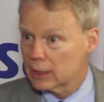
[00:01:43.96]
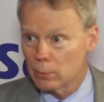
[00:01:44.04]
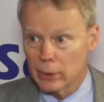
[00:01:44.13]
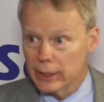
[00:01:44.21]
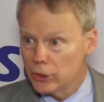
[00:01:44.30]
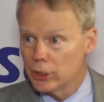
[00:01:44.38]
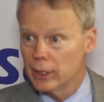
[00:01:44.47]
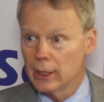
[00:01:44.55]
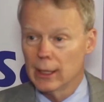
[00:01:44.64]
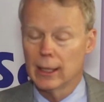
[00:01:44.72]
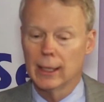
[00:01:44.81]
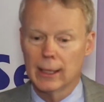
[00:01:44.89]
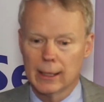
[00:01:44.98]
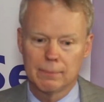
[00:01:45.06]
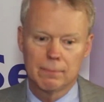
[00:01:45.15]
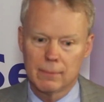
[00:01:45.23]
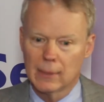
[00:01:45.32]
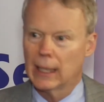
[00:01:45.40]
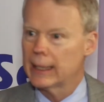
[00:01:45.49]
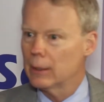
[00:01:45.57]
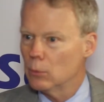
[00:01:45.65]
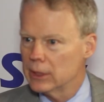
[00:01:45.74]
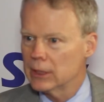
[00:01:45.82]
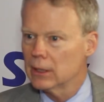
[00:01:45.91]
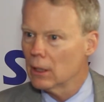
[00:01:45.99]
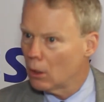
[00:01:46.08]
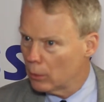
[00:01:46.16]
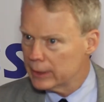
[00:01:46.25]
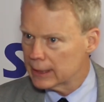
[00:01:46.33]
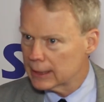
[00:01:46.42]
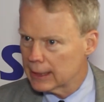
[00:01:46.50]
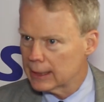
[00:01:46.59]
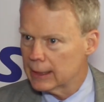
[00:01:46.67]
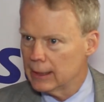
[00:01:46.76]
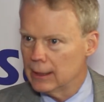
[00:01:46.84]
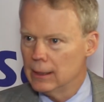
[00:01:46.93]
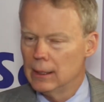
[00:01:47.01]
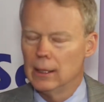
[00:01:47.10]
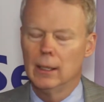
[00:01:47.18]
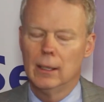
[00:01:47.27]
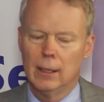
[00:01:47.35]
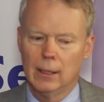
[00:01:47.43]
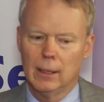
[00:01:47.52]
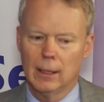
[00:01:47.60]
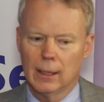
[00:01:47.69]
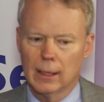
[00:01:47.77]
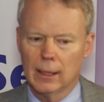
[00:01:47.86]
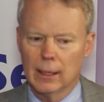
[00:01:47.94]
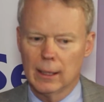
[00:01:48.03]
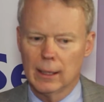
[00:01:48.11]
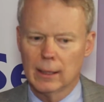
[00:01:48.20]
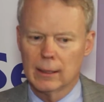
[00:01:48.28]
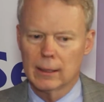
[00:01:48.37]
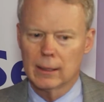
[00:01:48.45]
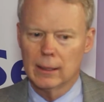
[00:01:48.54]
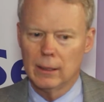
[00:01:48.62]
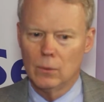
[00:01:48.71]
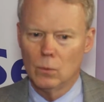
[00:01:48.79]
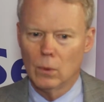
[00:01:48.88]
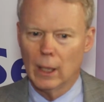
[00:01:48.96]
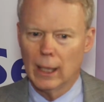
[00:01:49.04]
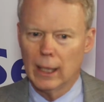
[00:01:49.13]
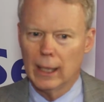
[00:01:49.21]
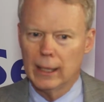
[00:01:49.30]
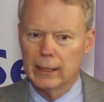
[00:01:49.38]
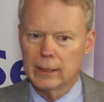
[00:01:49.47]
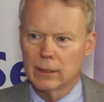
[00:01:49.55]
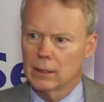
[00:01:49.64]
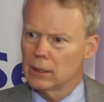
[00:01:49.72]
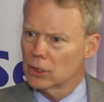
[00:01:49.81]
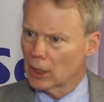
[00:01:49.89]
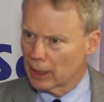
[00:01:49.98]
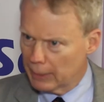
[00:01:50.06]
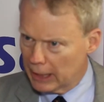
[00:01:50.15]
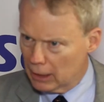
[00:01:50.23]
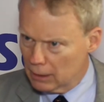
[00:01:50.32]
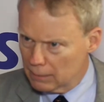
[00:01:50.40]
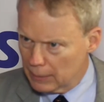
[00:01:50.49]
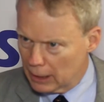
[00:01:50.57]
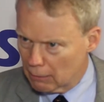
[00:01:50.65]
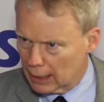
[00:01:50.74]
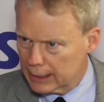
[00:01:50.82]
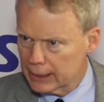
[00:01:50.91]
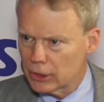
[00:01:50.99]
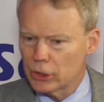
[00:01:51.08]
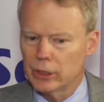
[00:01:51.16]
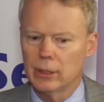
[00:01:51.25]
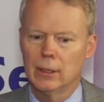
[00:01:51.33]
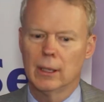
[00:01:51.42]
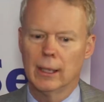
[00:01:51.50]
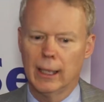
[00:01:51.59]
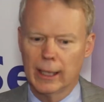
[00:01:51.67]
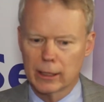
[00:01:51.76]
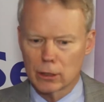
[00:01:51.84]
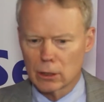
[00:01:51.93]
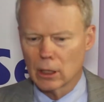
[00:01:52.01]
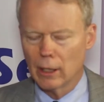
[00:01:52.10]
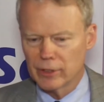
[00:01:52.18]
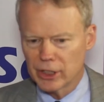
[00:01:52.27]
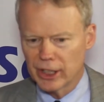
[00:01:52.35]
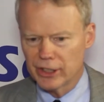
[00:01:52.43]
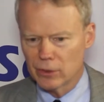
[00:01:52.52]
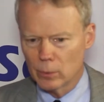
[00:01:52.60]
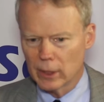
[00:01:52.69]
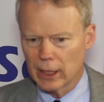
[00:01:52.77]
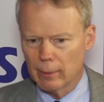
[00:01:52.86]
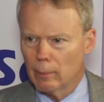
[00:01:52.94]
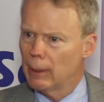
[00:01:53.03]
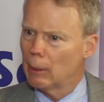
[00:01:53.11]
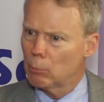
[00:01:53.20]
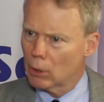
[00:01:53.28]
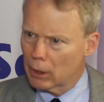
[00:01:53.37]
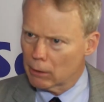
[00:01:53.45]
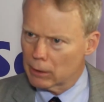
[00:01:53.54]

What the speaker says: the bridge like it was always intended. I saw the mayor, Mayor Rakic. Had a good conversation with him about